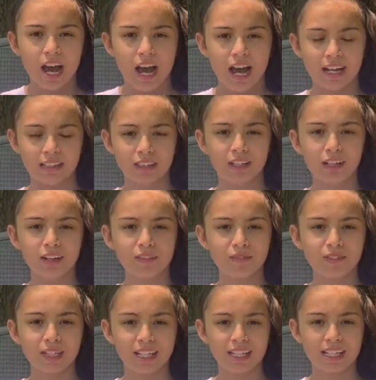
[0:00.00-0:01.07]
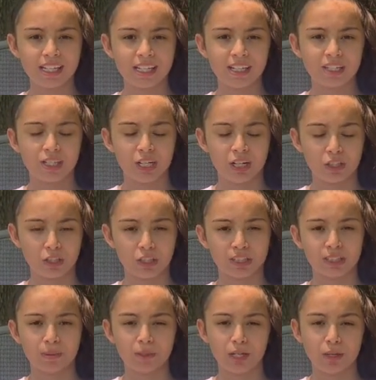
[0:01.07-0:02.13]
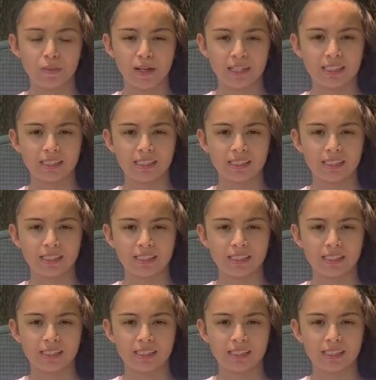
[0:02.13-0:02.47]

I love that he challenges us to be our best